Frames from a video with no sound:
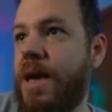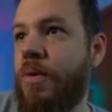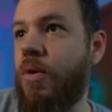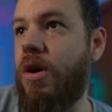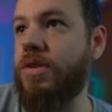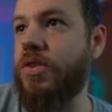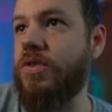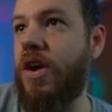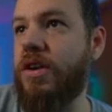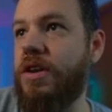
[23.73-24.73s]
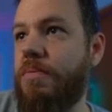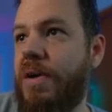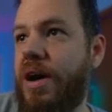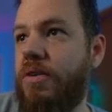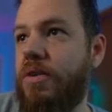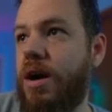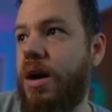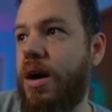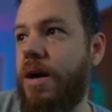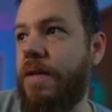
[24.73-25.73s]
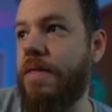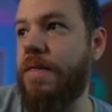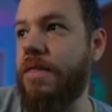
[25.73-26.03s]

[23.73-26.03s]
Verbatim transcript: and we're also talking about uh,